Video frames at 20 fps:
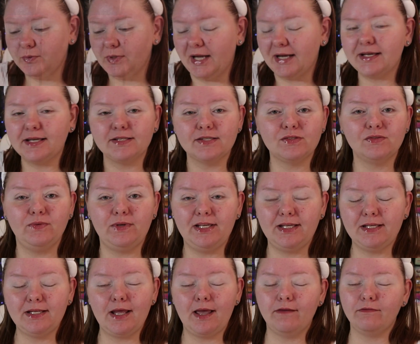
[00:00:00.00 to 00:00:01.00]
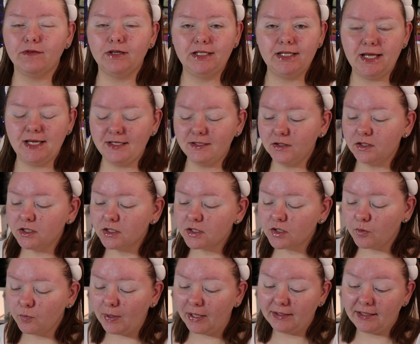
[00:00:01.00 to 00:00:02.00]
like a sweet everyday
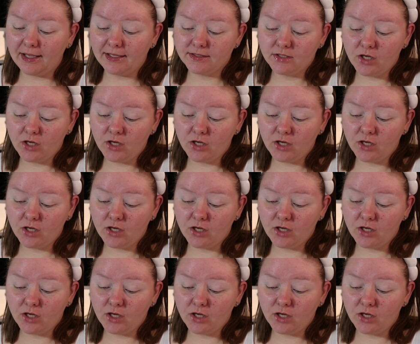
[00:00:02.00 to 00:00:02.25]
look while I